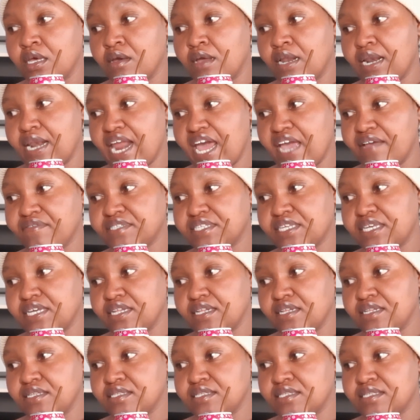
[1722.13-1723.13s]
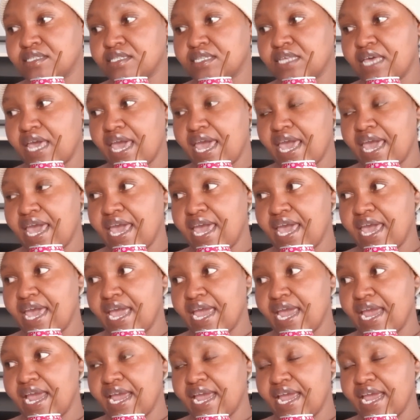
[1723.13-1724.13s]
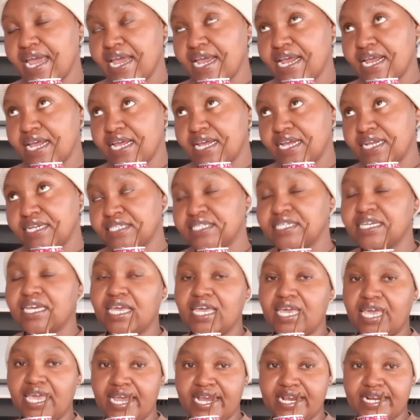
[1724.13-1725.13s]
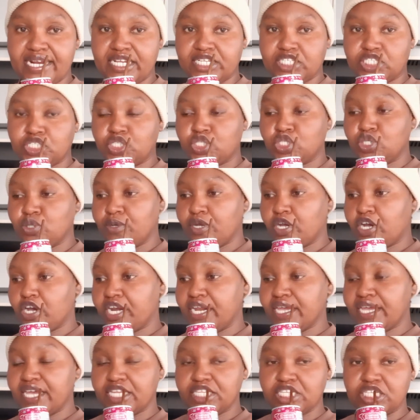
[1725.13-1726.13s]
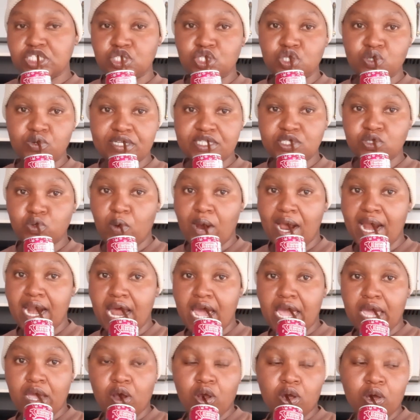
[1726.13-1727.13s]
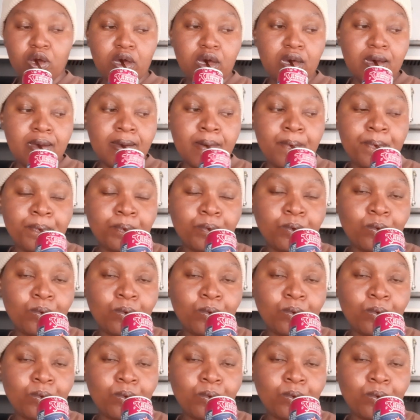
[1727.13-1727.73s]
life skills and English. So we're gonna get into it while I cook.